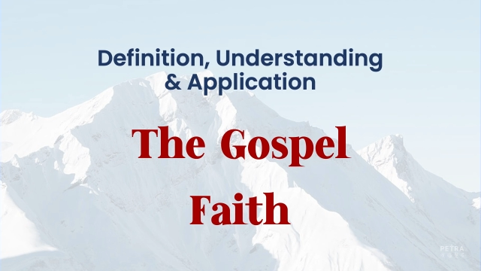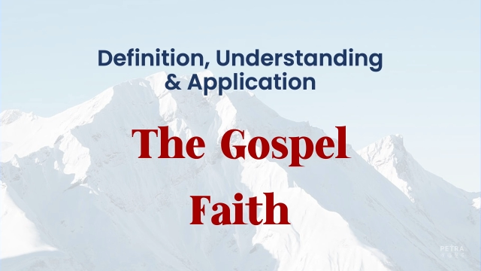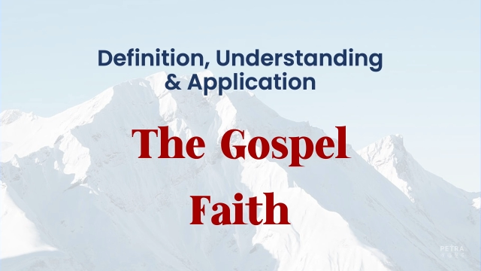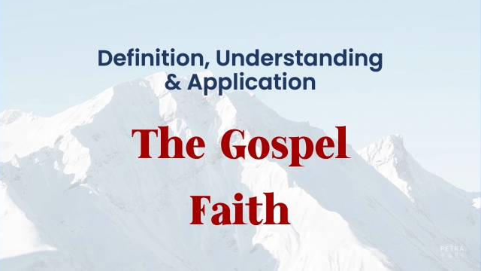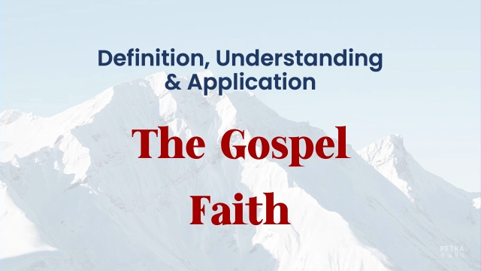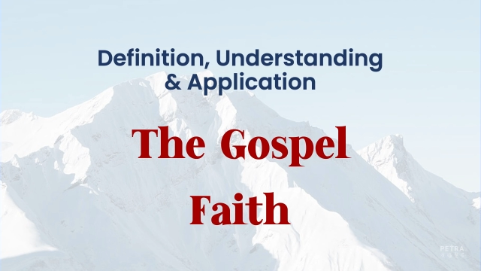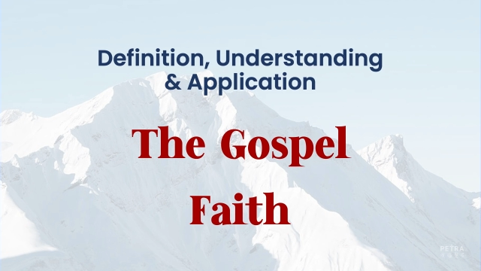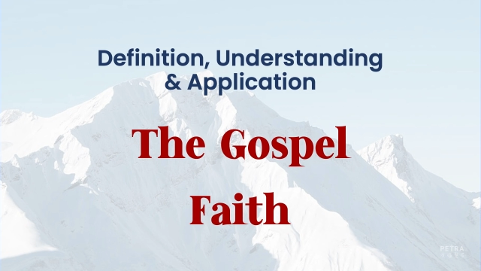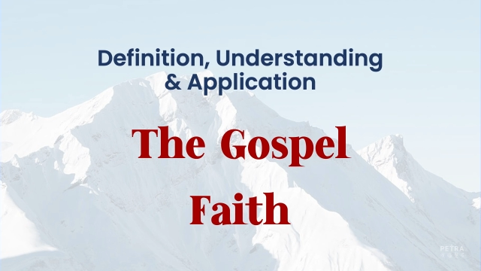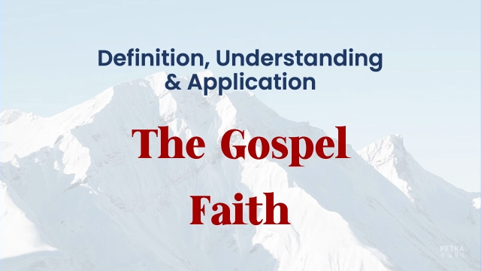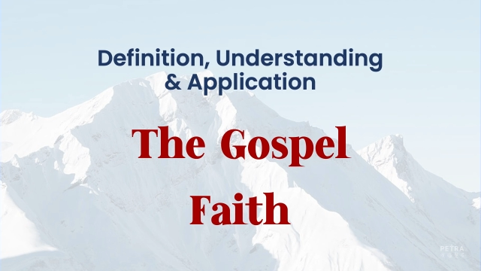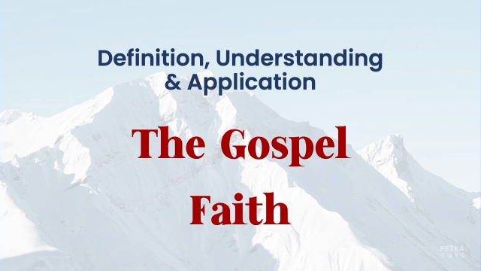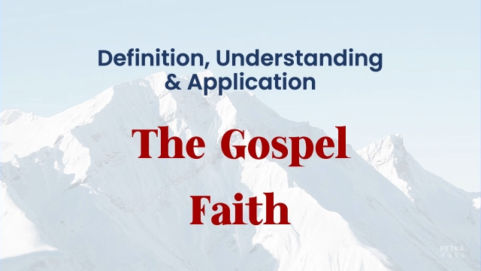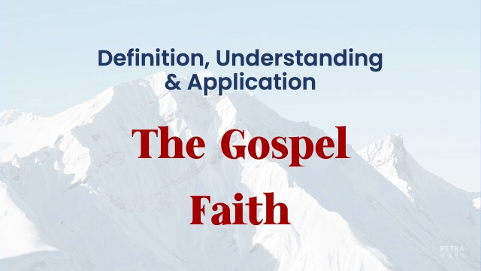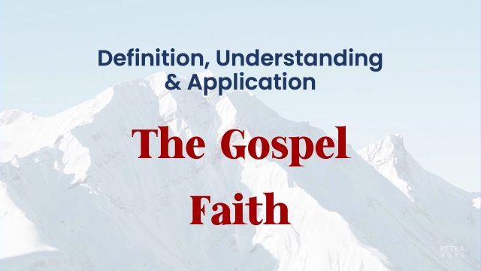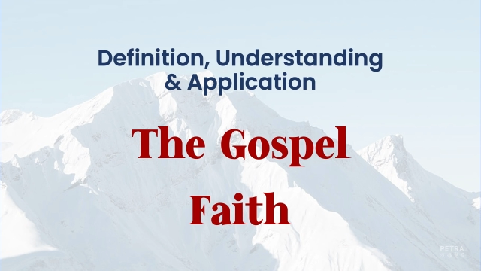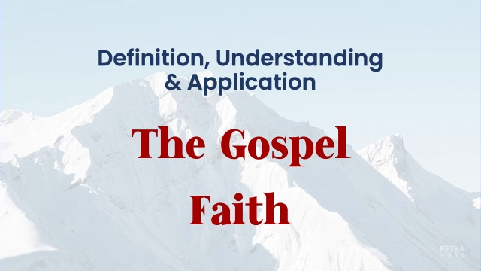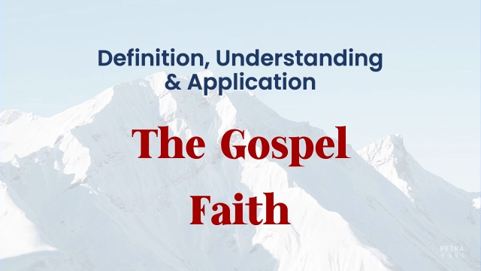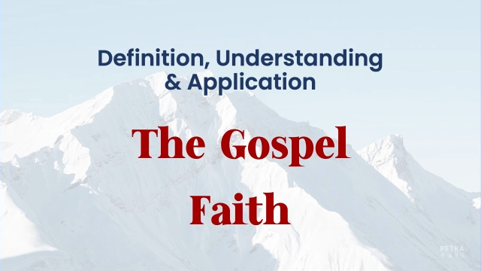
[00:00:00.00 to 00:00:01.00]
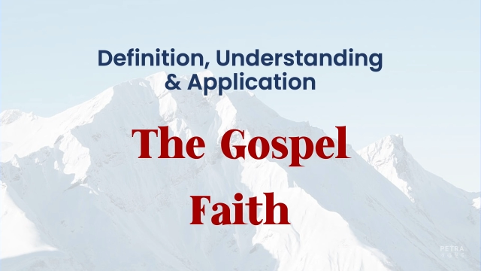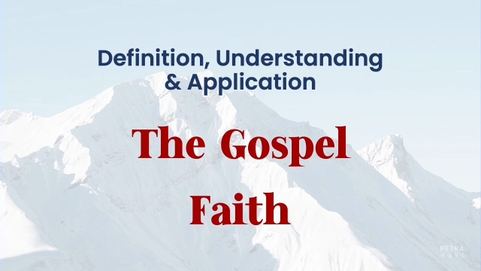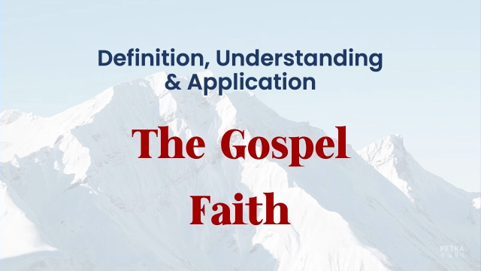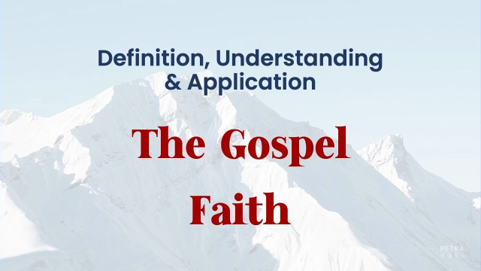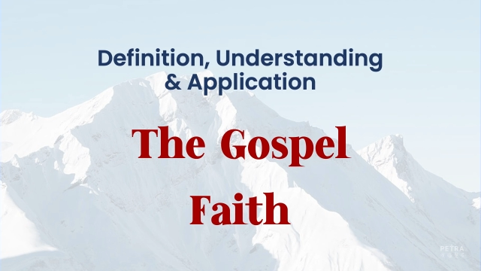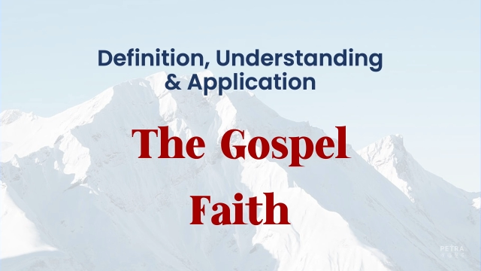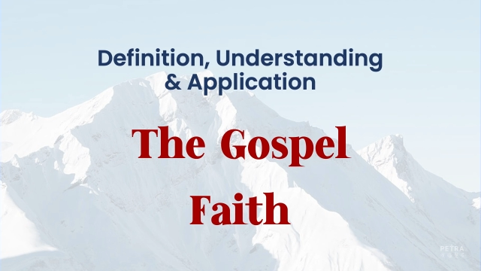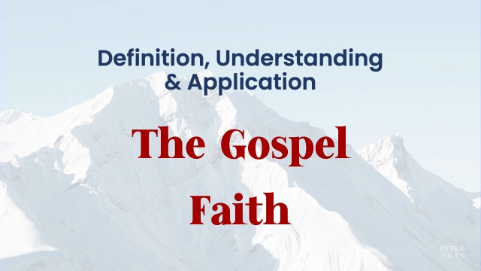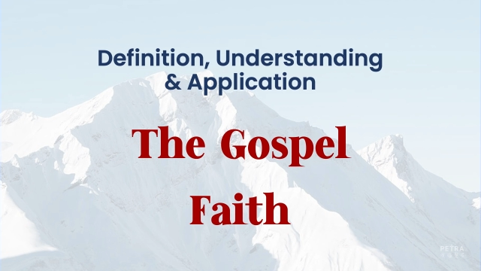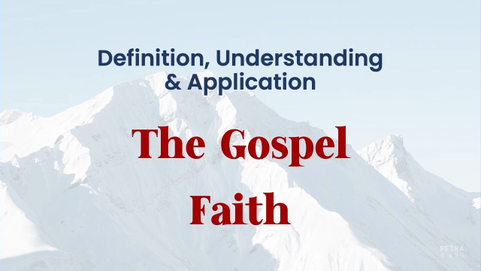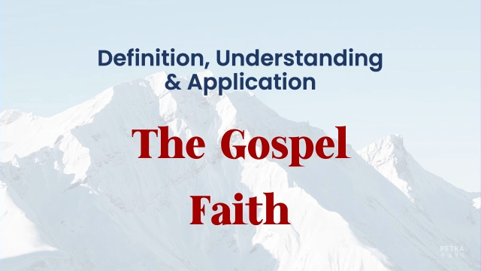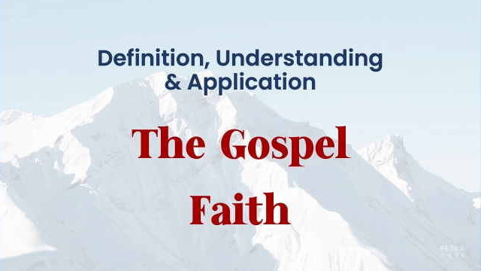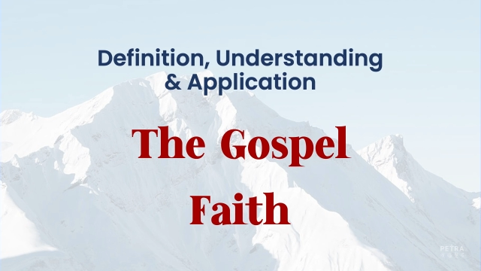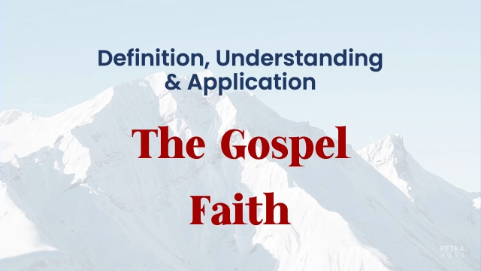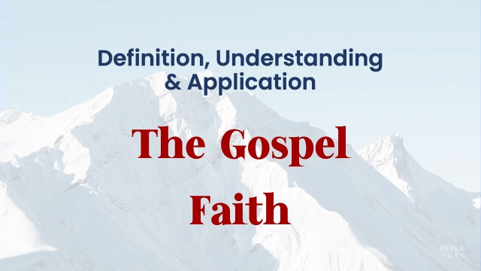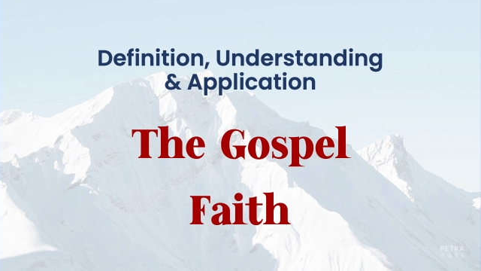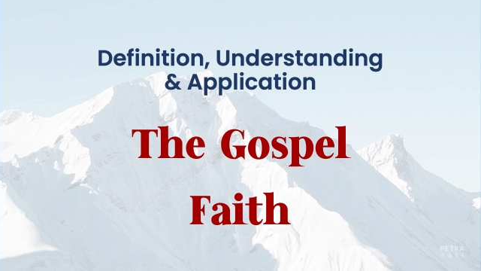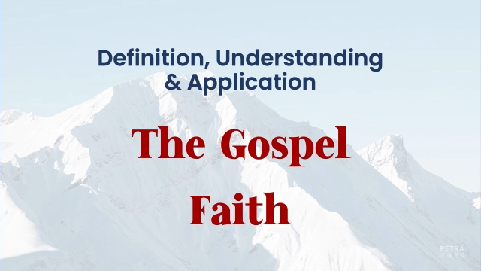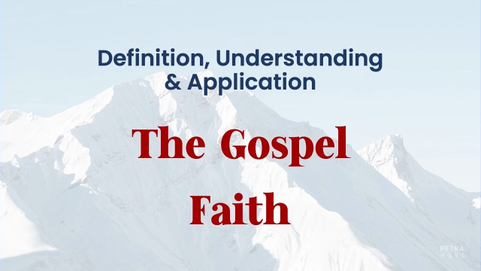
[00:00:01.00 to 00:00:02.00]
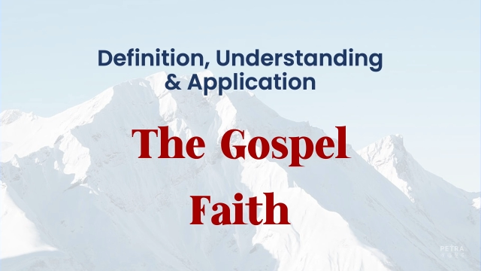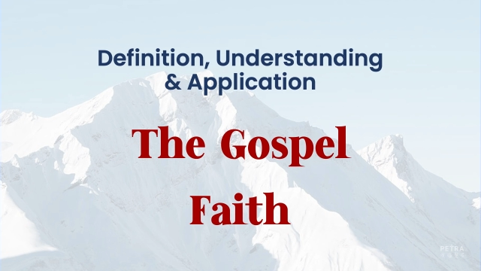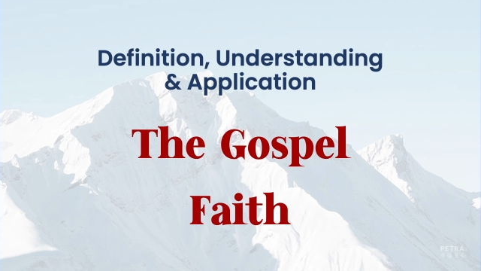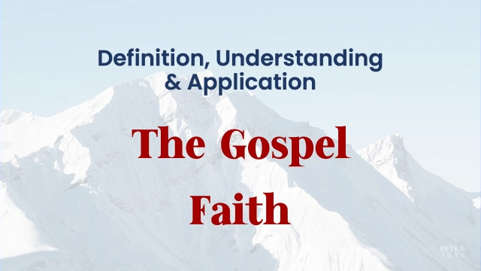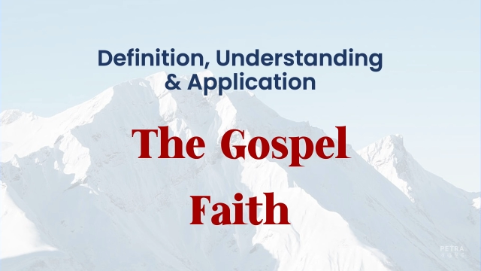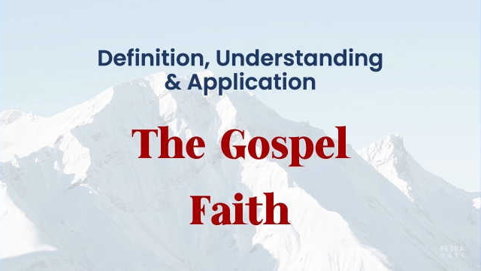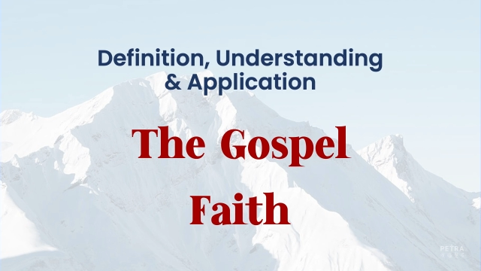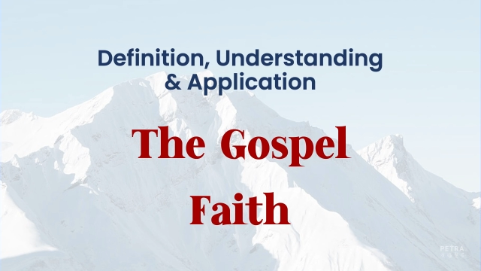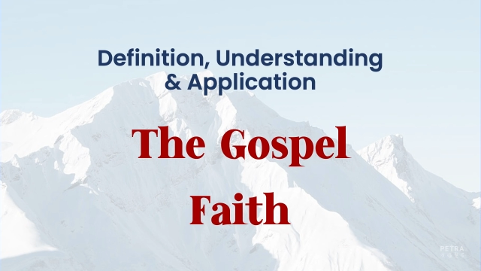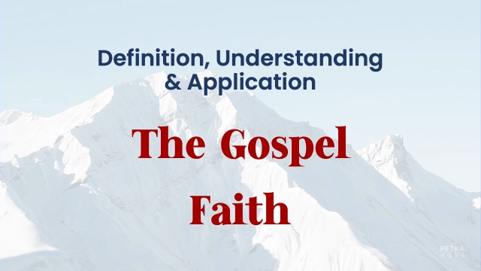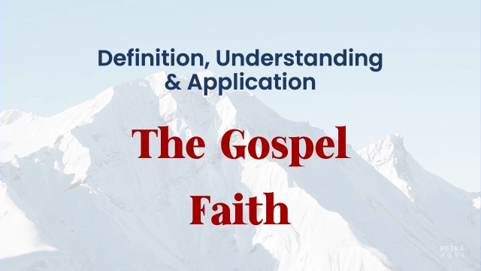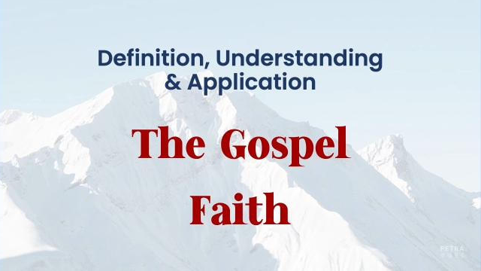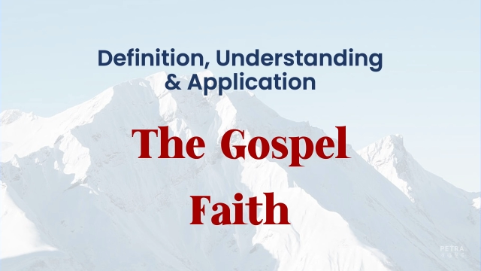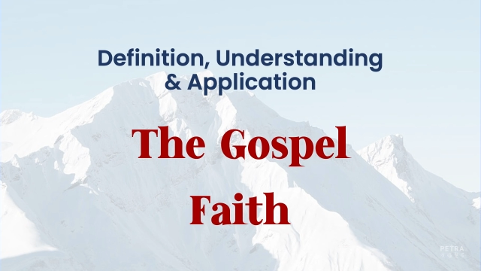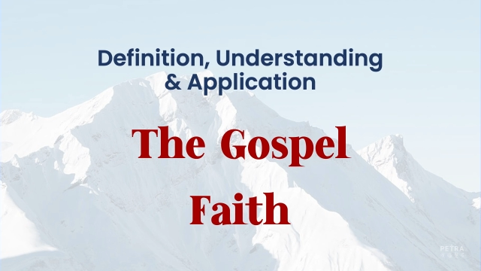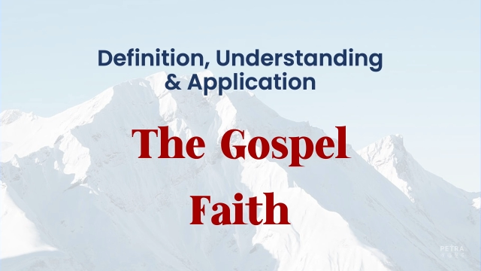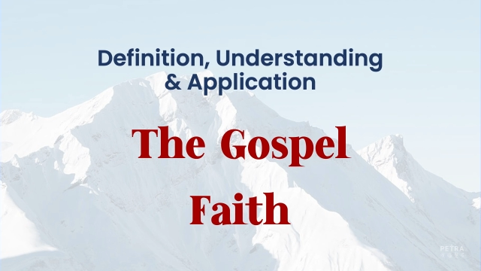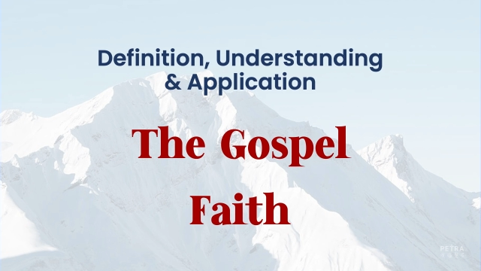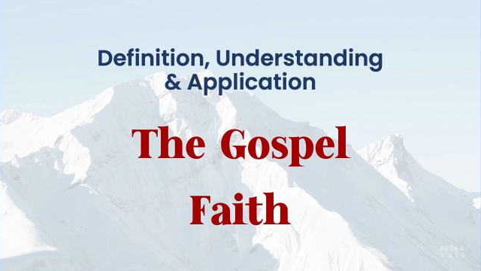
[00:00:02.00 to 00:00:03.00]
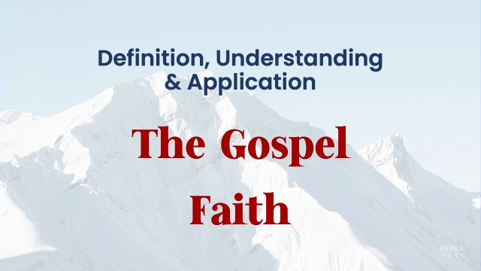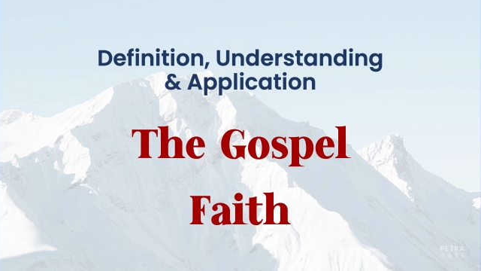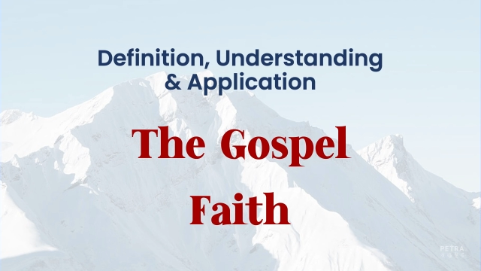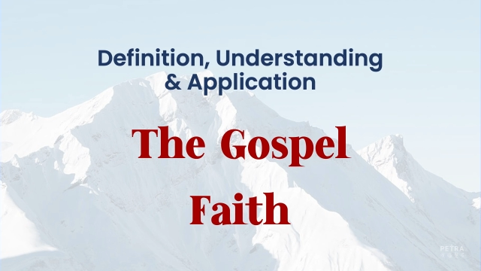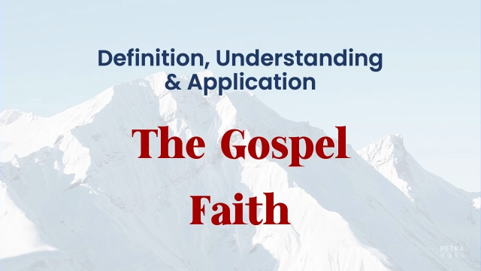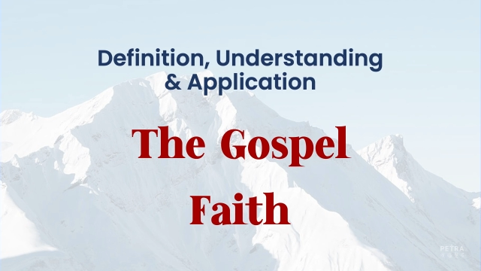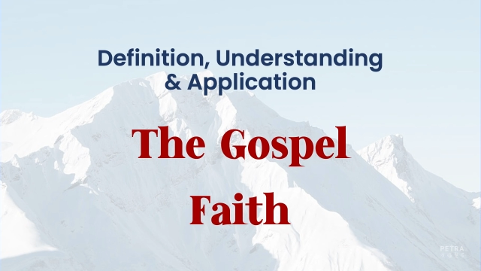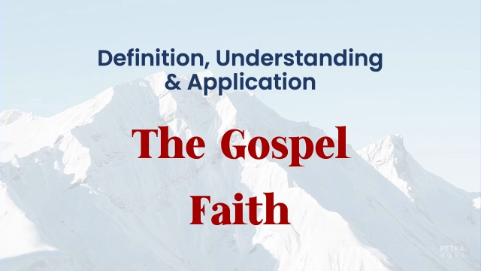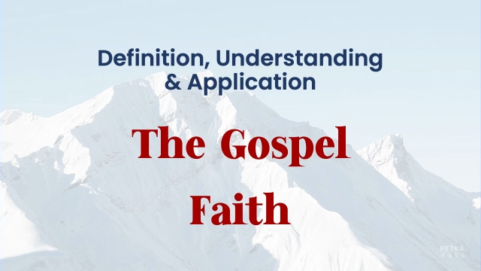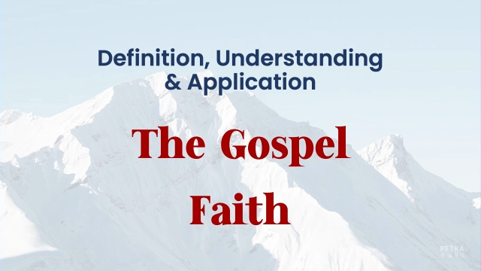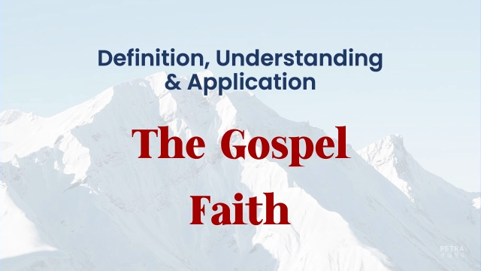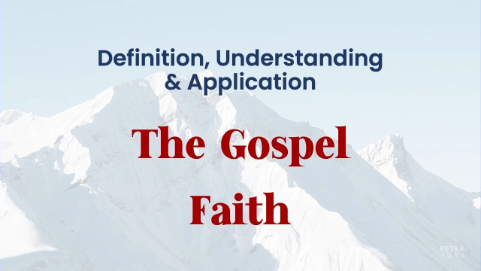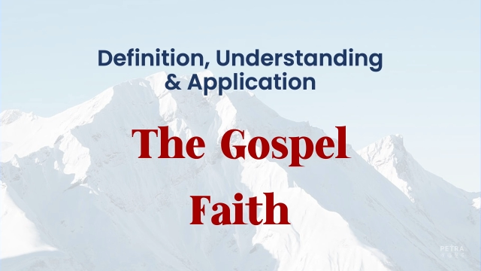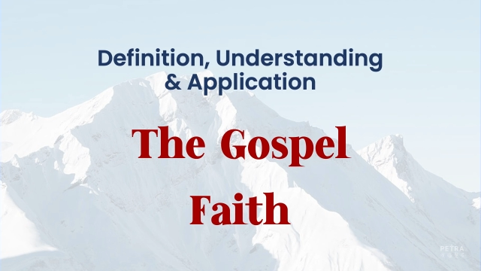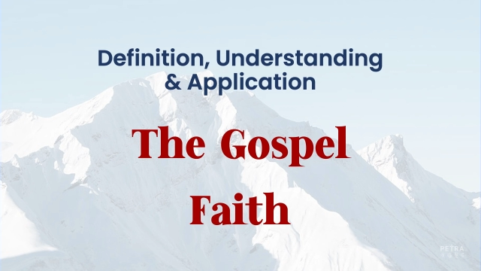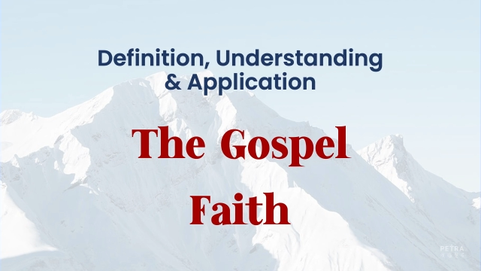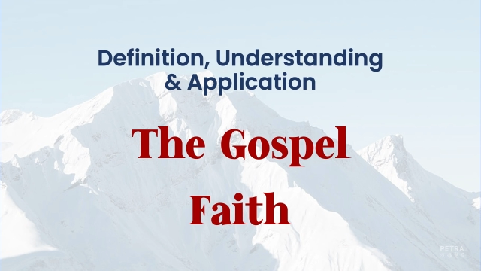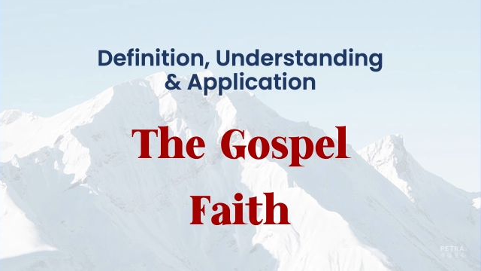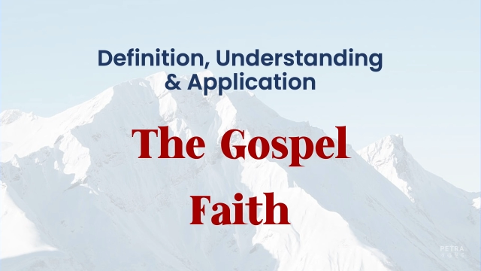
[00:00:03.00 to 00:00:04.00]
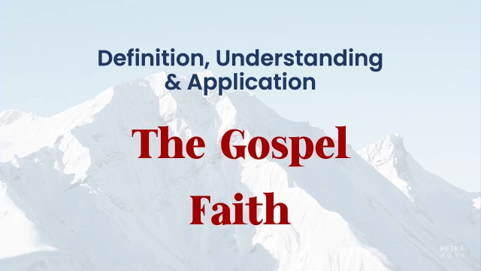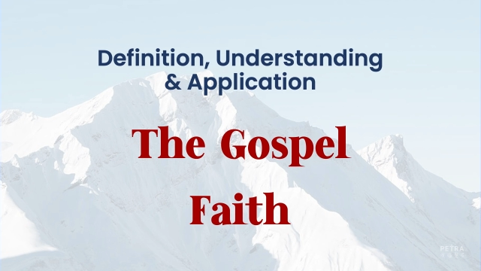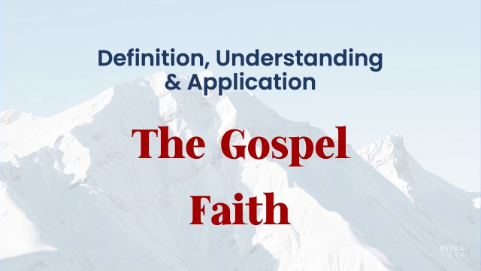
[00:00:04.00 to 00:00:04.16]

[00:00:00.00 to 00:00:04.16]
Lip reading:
No face is visible, so there are no lips to read.